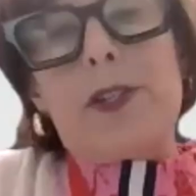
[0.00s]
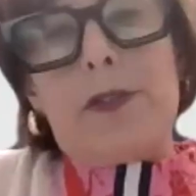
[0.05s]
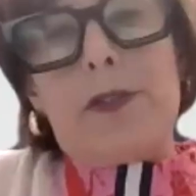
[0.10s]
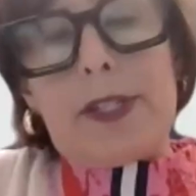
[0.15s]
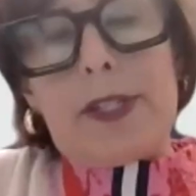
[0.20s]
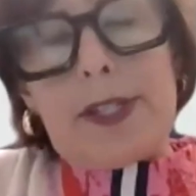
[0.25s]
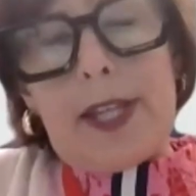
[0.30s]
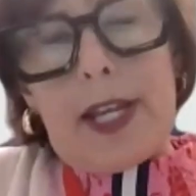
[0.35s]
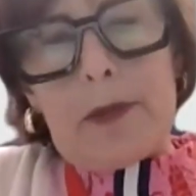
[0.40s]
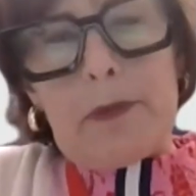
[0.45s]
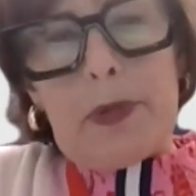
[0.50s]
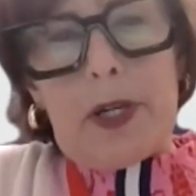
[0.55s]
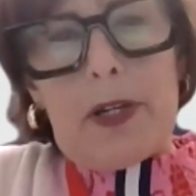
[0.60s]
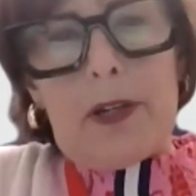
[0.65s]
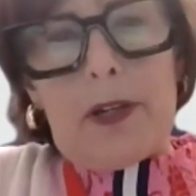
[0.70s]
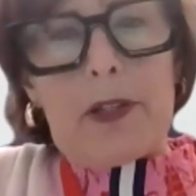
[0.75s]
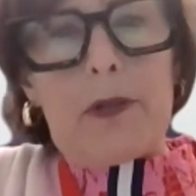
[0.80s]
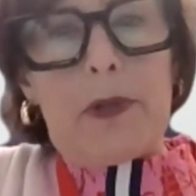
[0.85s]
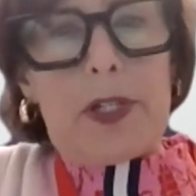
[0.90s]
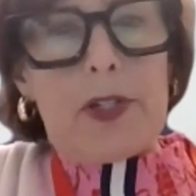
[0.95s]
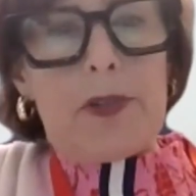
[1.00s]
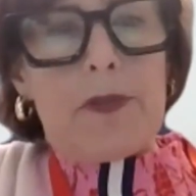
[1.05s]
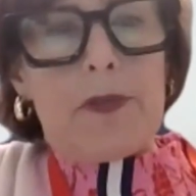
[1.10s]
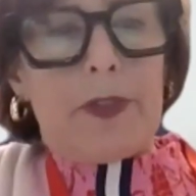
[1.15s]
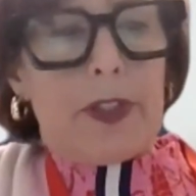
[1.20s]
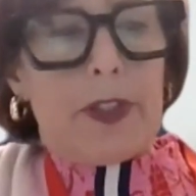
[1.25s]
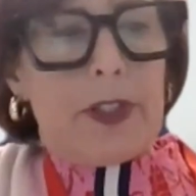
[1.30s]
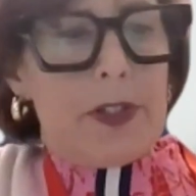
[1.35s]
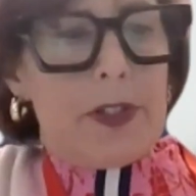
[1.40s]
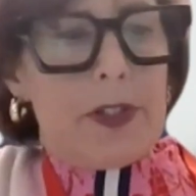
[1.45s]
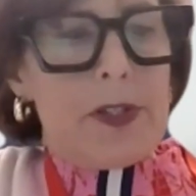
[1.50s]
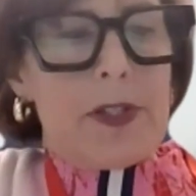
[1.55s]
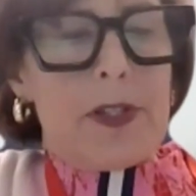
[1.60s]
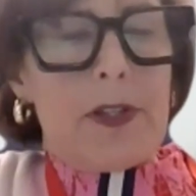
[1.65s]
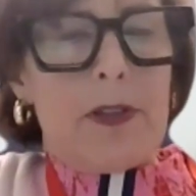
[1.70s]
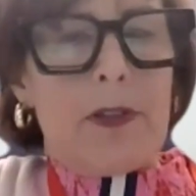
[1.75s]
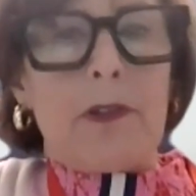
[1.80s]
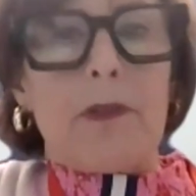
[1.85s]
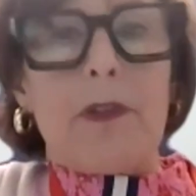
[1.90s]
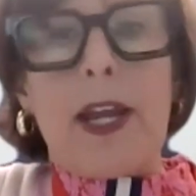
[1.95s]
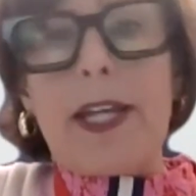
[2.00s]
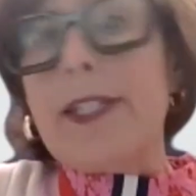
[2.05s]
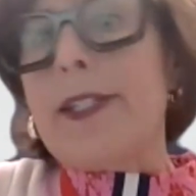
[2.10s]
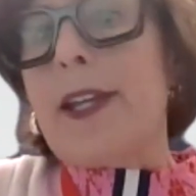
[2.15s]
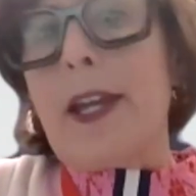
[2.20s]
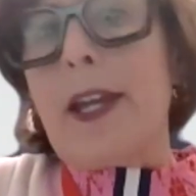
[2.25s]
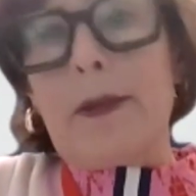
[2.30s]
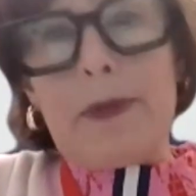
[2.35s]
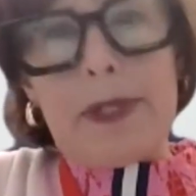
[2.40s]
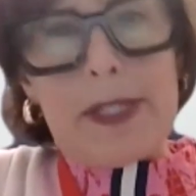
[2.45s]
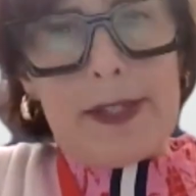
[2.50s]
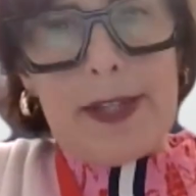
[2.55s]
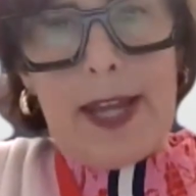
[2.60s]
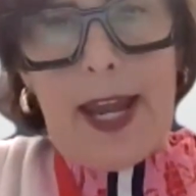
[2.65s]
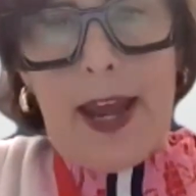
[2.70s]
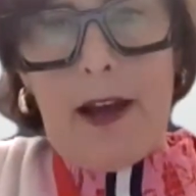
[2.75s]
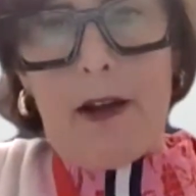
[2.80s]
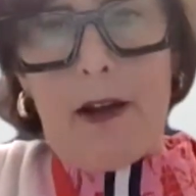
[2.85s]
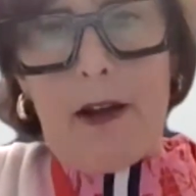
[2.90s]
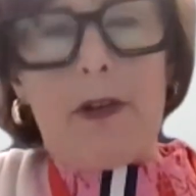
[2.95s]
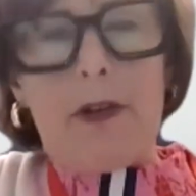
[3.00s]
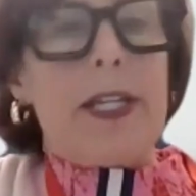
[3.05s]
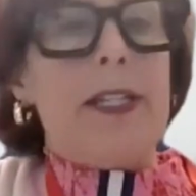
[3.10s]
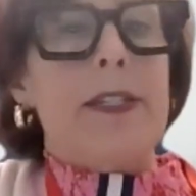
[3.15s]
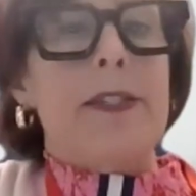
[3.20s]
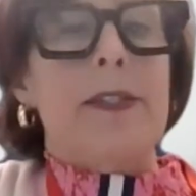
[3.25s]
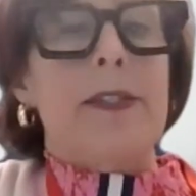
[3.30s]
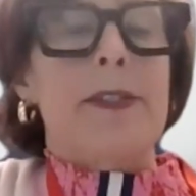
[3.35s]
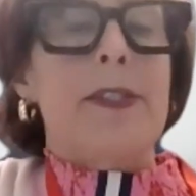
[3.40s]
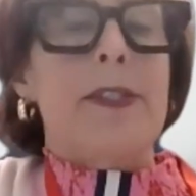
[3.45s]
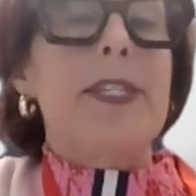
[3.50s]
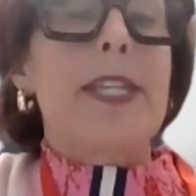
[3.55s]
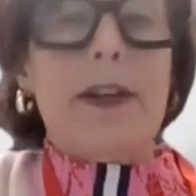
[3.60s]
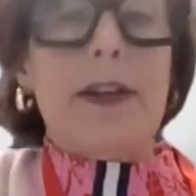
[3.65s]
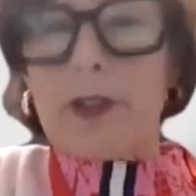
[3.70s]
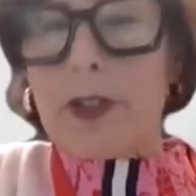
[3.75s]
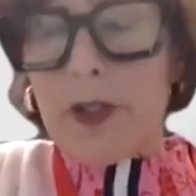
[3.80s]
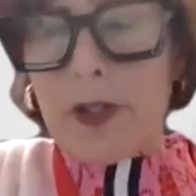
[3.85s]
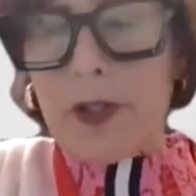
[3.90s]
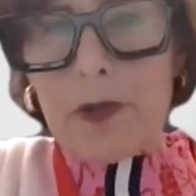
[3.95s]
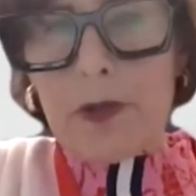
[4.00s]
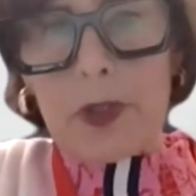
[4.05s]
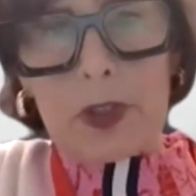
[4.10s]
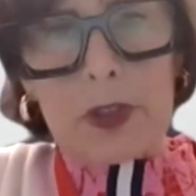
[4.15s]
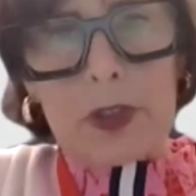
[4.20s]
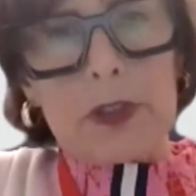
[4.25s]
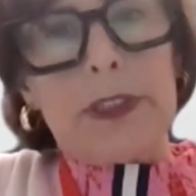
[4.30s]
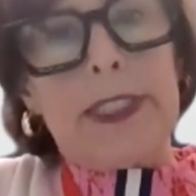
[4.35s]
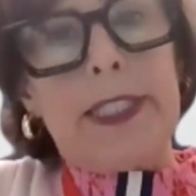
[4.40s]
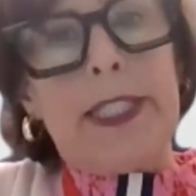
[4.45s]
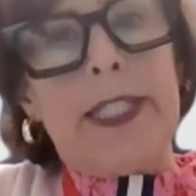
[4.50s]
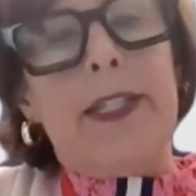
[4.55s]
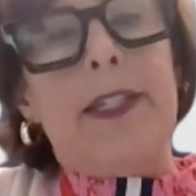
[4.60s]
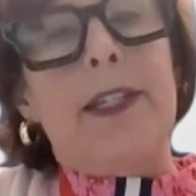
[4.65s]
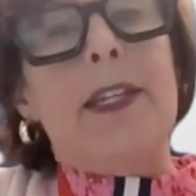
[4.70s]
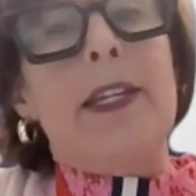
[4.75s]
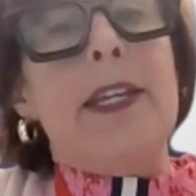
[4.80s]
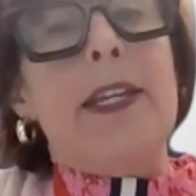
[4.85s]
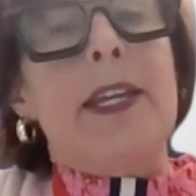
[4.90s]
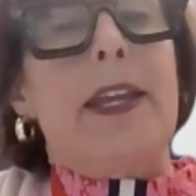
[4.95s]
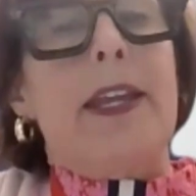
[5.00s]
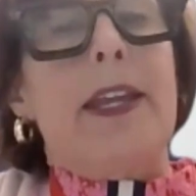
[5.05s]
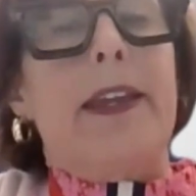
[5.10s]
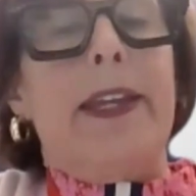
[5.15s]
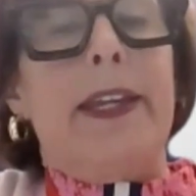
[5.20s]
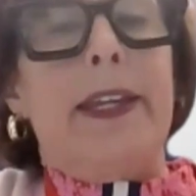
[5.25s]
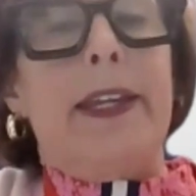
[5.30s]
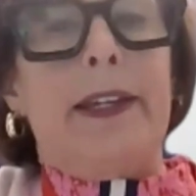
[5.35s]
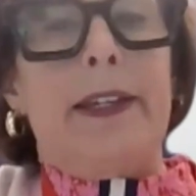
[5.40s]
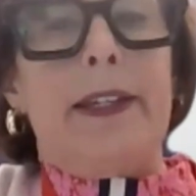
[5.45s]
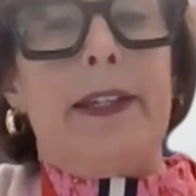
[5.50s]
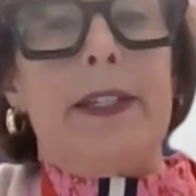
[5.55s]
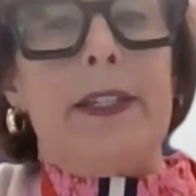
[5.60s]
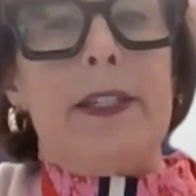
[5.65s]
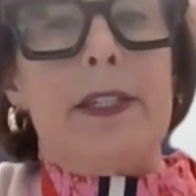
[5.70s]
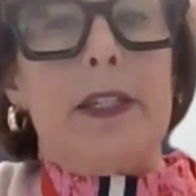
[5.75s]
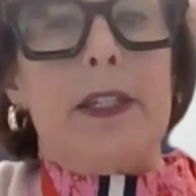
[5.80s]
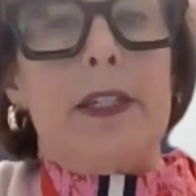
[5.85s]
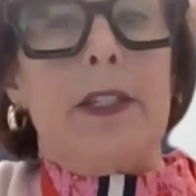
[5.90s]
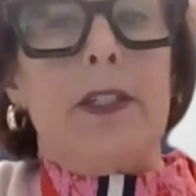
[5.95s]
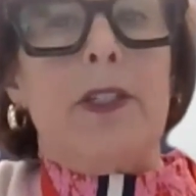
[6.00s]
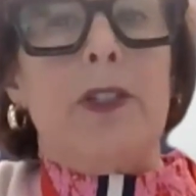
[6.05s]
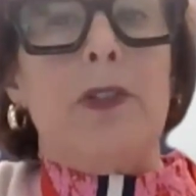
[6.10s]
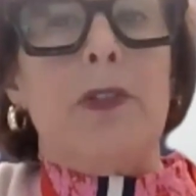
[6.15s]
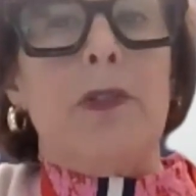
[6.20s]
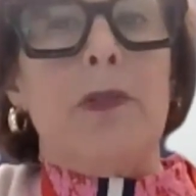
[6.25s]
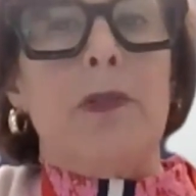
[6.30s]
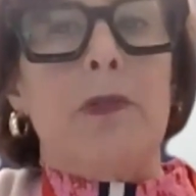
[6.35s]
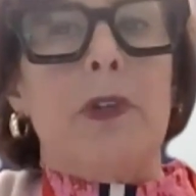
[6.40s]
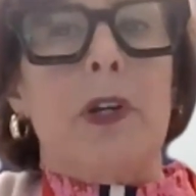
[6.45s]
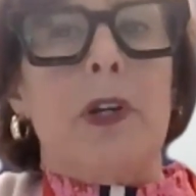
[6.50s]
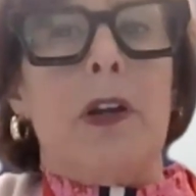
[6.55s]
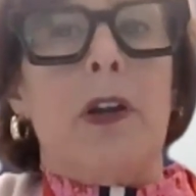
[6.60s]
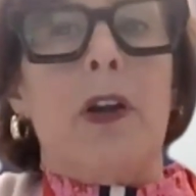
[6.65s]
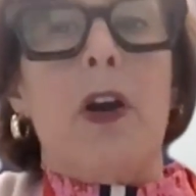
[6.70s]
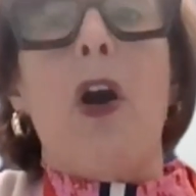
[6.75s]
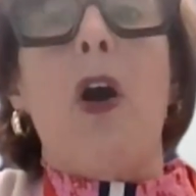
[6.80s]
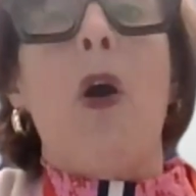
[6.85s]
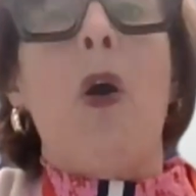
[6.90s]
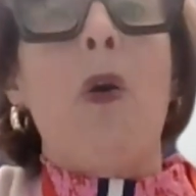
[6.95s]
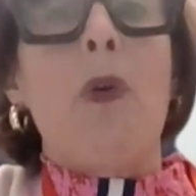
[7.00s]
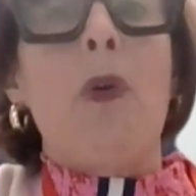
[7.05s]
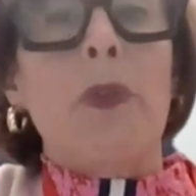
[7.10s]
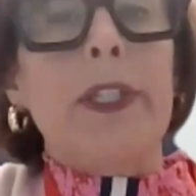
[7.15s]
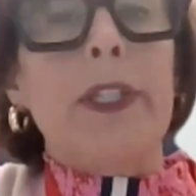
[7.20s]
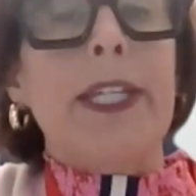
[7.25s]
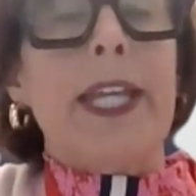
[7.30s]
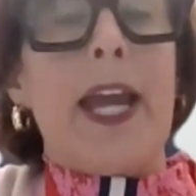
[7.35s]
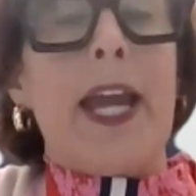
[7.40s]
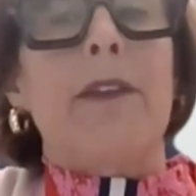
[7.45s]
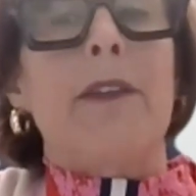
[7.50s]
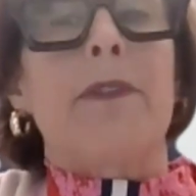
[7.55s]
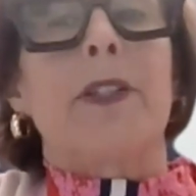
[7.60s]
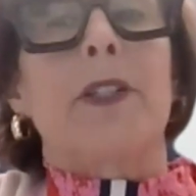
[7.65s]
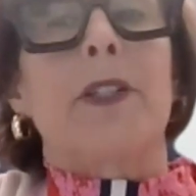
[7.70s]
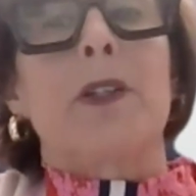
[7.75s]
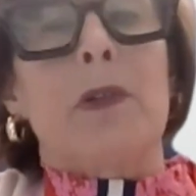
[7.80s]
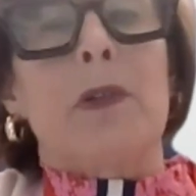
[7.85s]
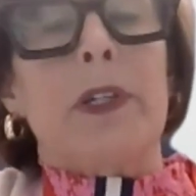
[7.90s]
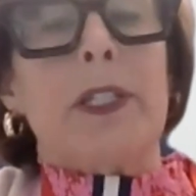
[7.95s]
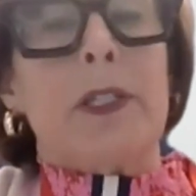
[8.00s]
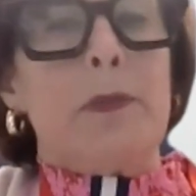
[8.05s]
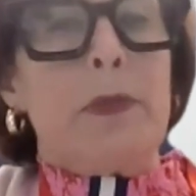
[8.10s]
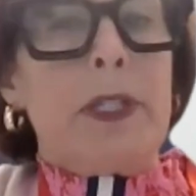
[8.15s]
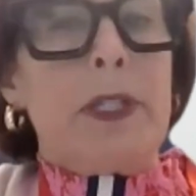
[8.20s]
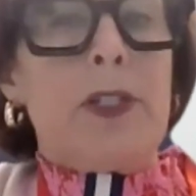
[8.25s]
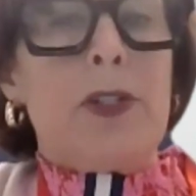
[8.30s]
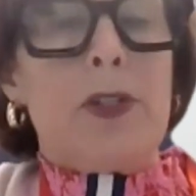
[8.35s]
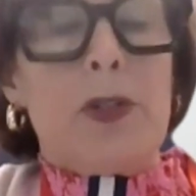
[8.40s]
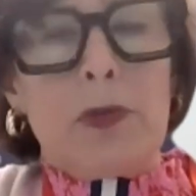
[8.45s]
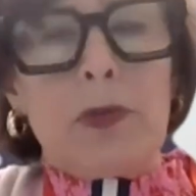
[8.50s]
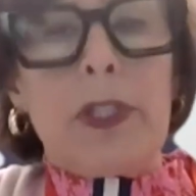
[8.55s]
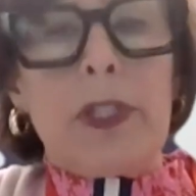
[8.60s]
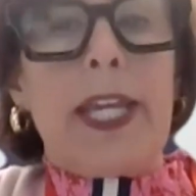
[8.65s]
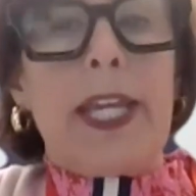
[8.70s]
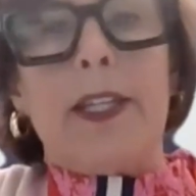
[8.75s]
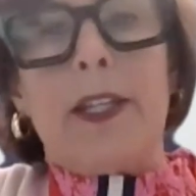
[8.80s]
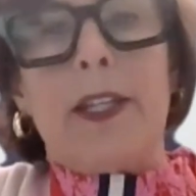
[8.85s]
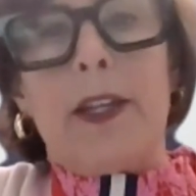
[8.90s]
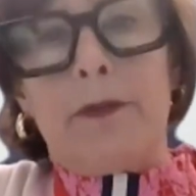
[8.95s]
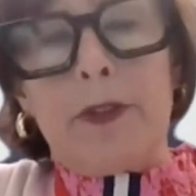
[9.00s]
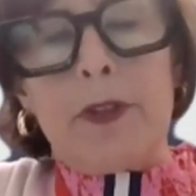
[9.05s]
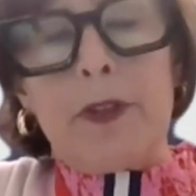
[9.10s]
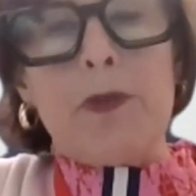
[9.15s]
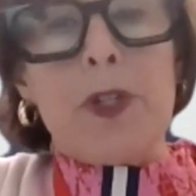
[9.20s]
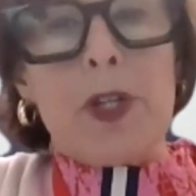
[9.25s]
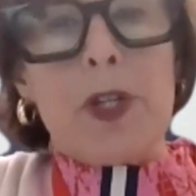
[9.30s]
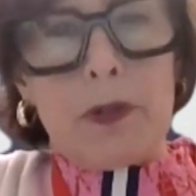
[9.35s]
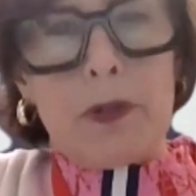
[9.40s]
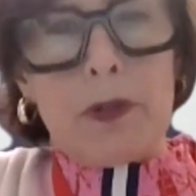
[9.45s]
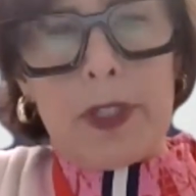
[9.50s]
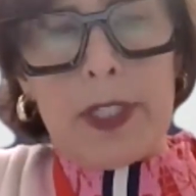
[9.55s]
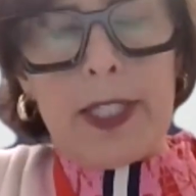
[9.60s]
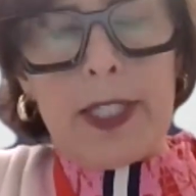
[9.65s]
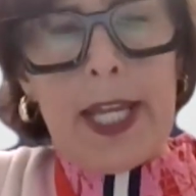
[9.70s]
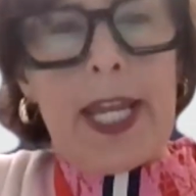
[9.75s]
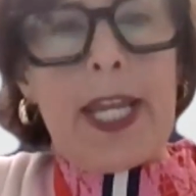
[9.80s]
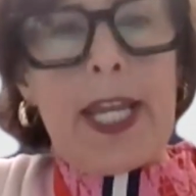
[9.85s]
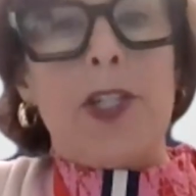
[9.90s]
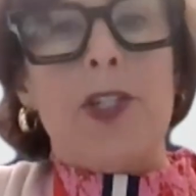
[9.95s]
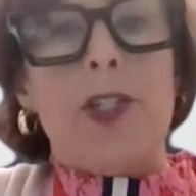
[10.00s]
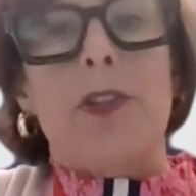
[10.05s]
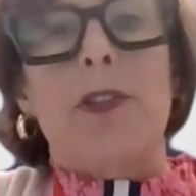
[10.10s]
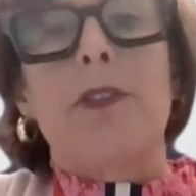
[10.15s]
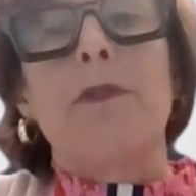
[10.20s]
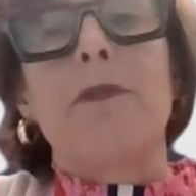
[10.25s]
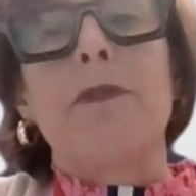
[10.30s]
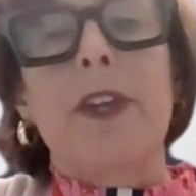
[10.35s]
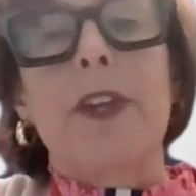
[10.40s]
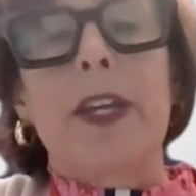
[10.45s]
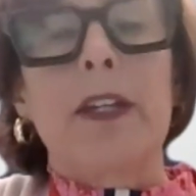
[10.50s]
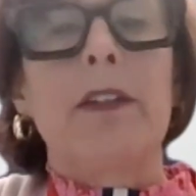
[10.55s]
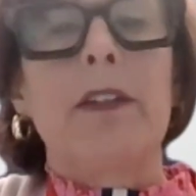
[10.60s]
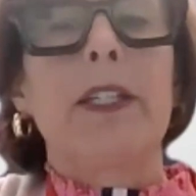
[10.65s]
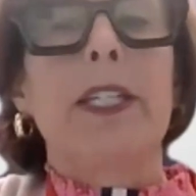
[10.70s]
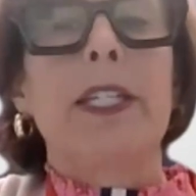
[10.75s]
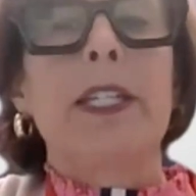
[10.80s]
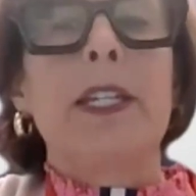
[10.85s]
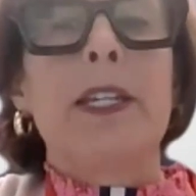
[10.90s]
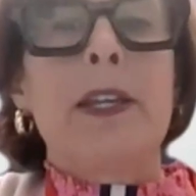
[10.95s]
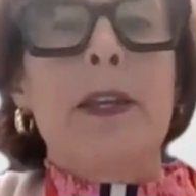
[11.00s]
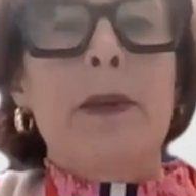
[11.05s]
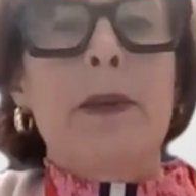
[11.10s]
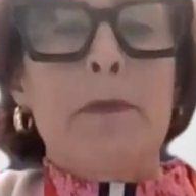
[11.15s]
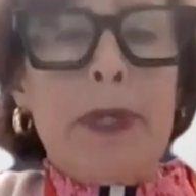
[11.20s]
answer the second part of the question first. The right time is now. It's never too early, and you are only ever going to be too late if you don't engage at the very